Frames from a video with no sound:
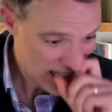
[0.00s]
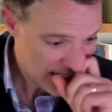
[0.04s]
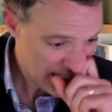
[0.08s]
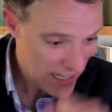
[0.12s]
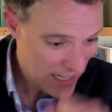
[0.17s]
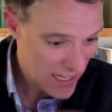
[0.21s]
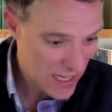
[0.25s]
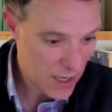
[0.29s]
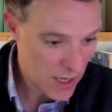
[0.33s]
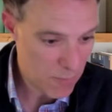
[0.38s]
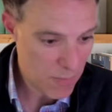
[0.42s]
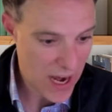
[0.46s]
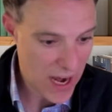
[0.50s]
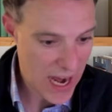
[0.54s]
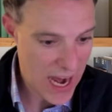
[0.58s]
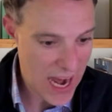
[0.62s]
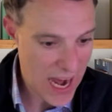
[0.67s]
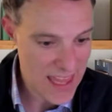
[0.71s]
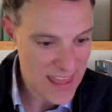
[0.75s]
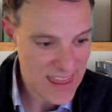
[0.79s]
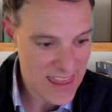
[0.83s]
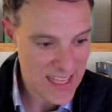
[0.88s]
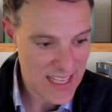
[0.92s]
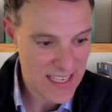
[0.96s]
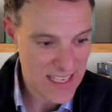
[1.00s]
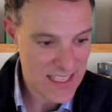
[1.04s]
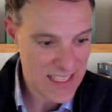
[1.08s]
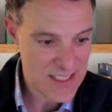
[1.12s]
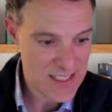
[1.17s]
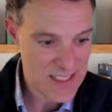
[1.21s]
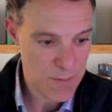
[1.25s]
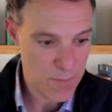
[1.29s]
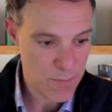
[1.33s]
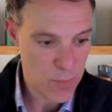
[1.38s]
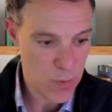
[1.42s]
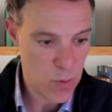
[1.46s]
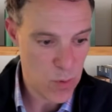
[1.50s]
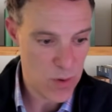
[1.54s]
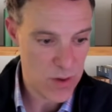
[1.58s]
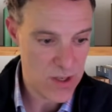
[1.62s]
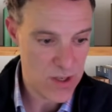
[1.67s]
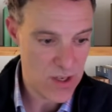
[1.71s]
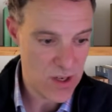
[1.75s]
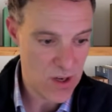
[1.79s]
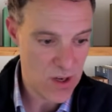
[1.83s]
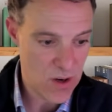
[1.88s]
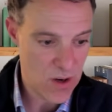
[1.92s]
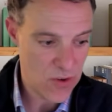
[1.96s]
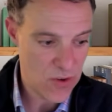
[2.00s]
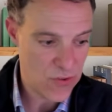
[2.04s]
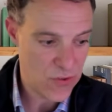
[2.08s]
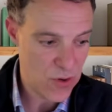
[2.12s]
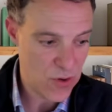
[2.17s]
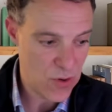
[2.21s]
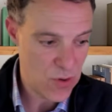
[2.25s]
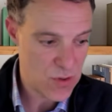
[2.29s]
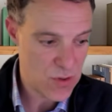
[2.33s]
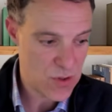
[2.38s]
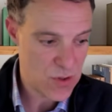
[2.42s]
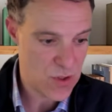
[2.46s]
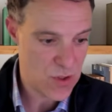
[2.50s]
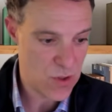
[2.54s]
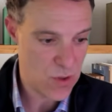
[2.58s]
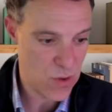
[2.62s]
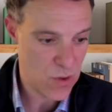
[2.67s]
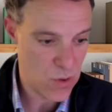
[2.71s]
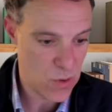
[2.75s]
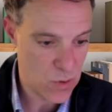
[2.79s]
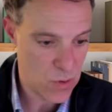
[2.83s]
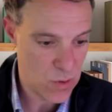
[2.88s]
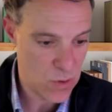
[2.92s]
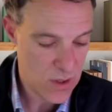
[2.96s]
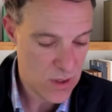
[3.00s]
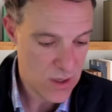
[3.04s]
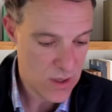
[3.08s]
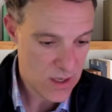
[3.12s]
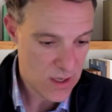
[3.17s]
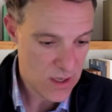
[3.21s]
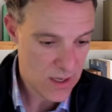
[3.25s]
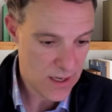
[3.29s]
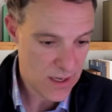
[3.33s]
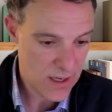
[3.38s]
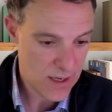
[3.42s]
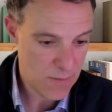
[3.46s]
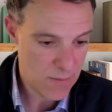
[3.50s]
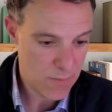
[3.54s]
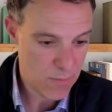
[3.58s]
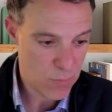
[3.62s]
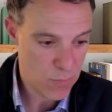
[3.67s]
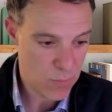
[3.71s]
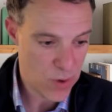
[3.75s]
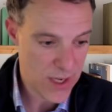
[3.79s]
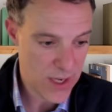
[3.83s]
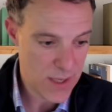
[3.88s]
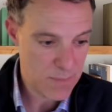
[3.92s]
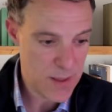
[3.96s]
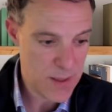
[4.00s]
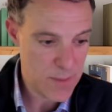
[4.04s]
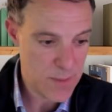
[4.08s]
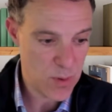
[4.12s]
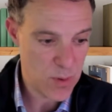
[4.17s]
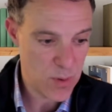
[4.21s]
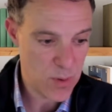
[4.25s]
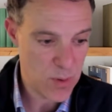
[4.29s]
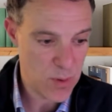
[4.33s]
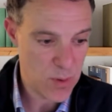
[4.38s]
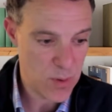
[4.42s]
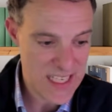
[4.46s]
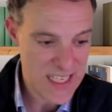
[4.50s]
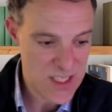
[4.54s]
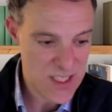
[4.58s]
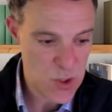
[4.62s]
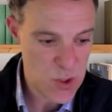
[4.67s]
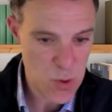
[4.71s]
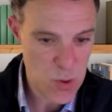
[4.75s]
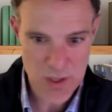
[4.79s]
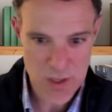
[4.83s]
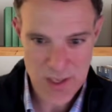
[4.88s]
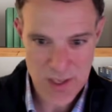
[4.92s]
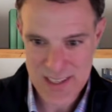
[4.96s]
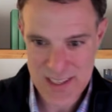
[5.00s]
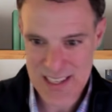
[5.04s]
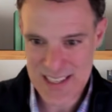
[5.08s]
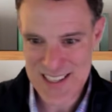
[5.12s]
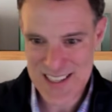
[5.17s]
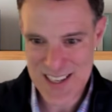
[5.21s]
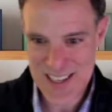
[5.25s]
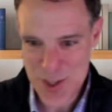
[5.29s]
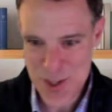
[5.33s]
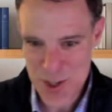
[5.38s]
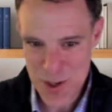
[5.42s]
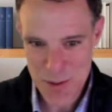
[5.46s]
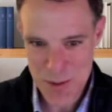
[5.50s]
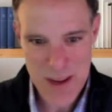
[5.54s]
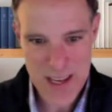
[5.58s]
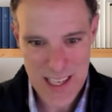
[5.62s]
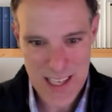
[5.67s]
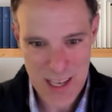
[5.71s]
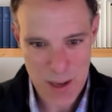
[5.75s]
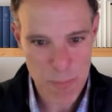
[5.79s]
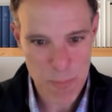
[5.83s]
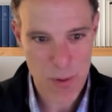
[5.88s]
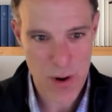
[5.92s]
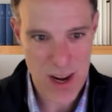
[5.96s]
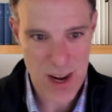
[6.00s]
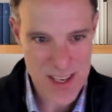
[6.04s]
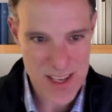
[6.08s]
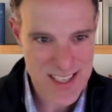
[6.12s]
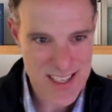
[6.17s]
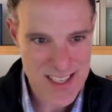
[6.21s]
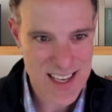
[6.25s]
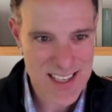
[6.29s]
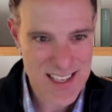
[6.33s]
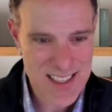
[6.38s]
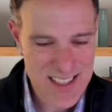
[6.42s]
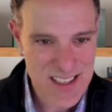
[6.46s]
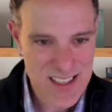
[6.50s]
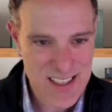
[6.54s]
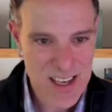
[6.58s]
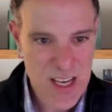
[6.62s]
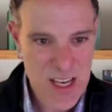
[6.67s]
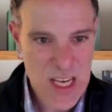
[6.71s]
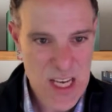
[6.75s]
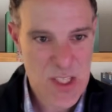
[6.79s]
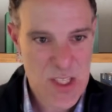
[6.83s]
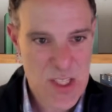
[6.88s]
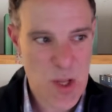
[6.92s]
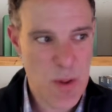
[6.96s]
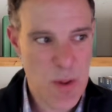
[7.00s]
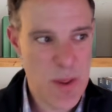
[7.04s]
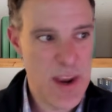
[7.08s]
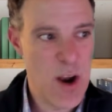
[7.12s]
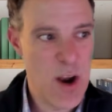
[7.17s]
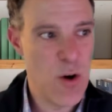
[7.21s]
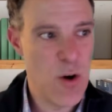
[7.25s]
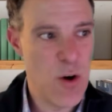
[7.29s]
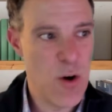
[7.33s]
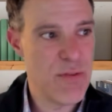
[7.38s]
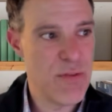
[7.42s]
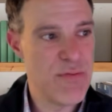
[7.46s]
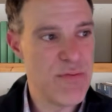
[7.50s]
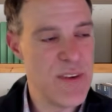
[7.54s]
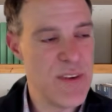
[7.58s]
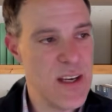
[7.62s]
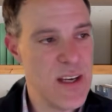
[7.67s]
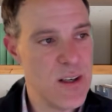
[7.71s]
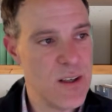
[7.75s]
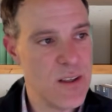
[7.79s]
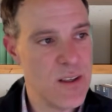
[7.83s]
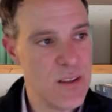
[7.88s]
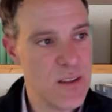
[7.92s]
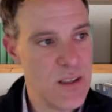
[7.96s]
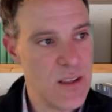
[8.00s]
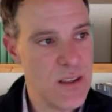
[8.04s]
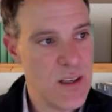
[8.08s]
I think it's important also to bring people into the decision-making process so they don't feel